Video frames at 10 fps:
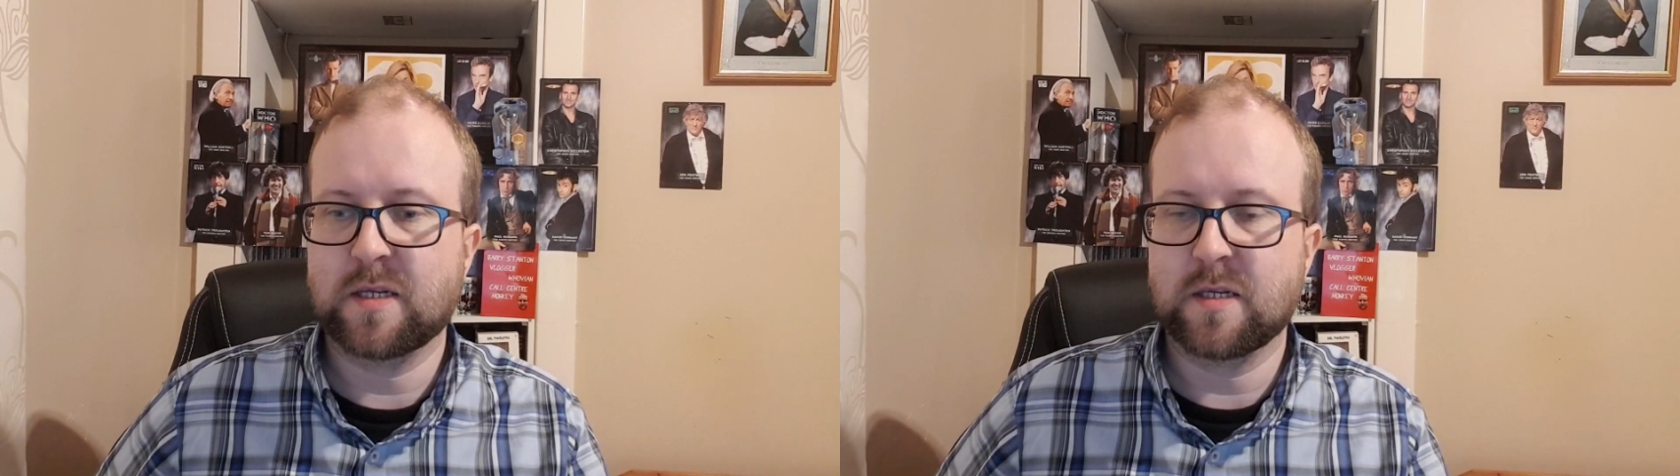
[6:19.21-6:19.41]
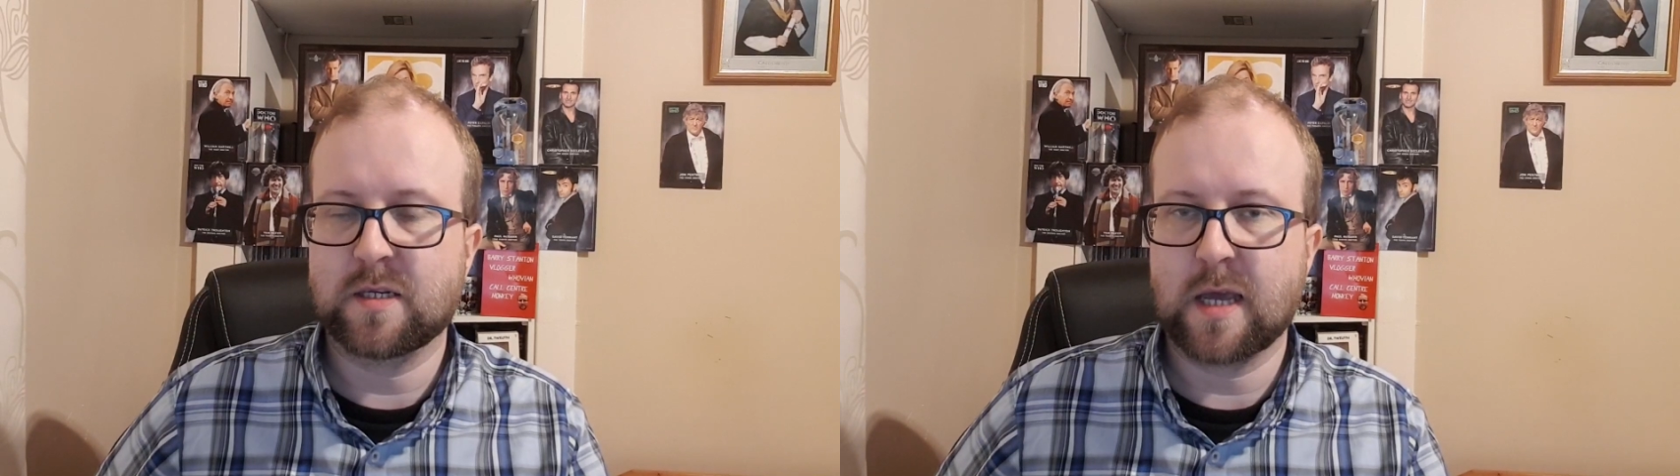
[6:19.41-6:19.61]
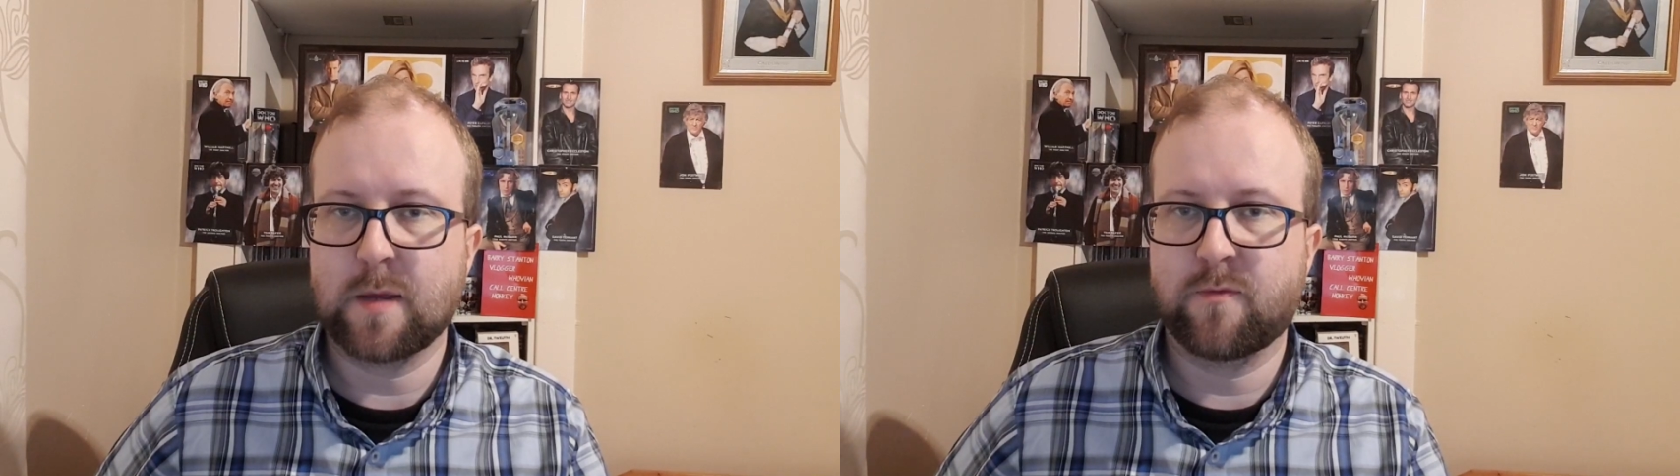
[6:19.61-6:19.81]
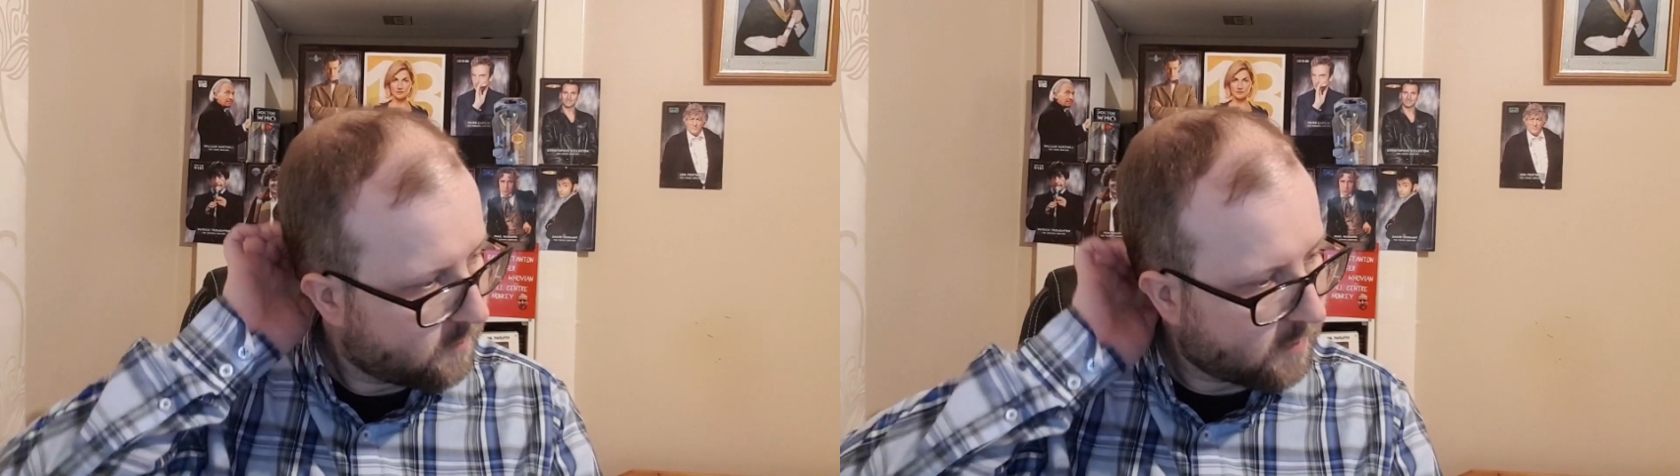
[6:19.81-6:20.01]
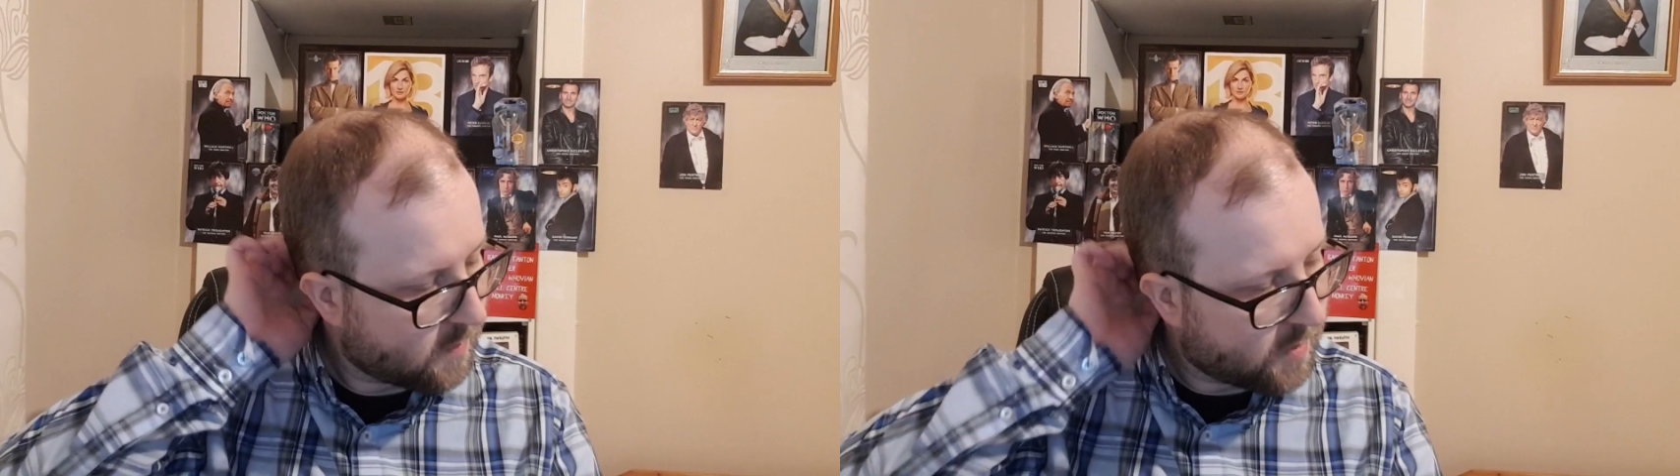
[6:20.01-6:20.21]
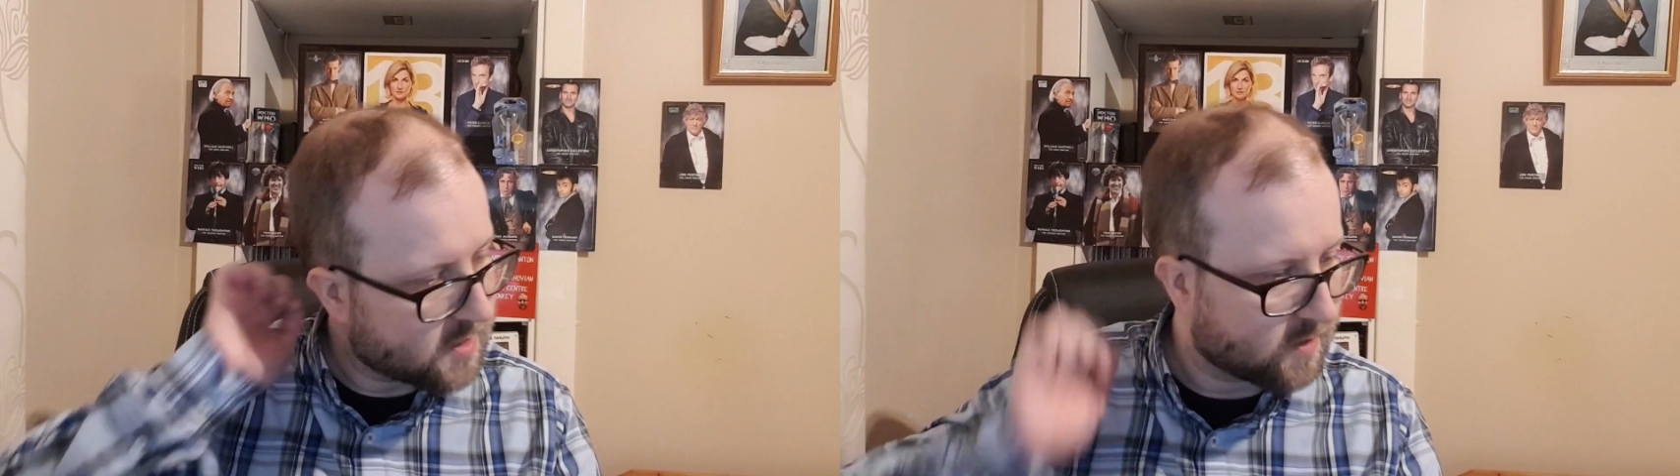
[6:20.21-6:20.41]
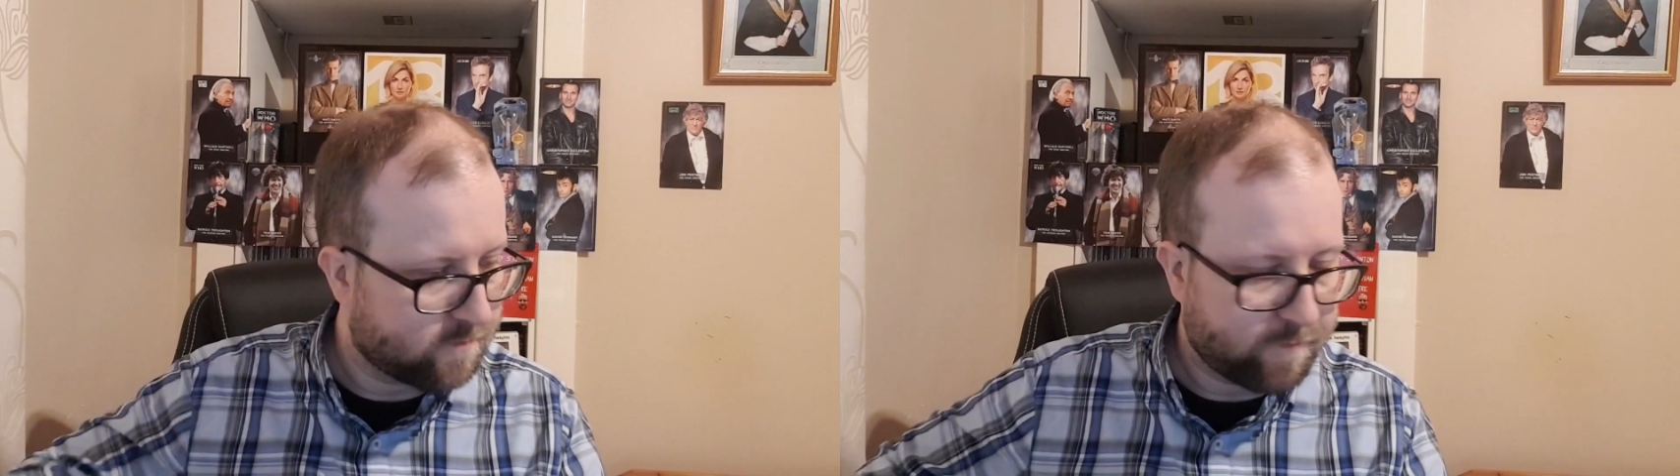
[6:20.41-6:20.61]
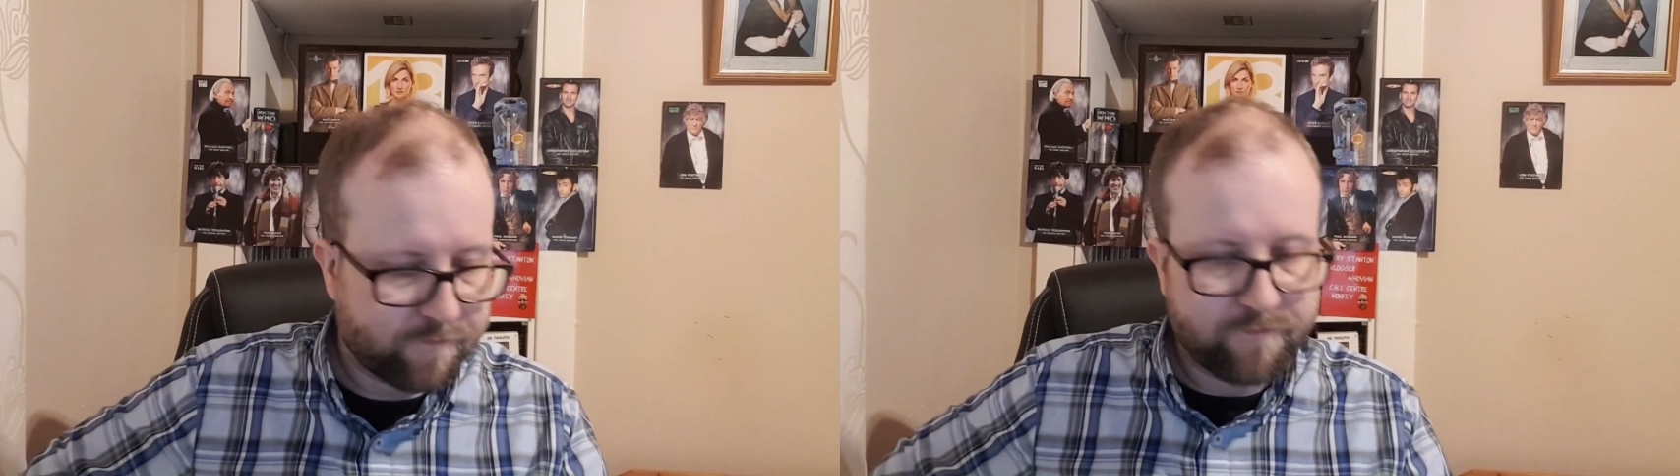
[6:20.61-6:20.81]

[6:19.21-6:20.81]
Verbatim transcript: to escape from the prison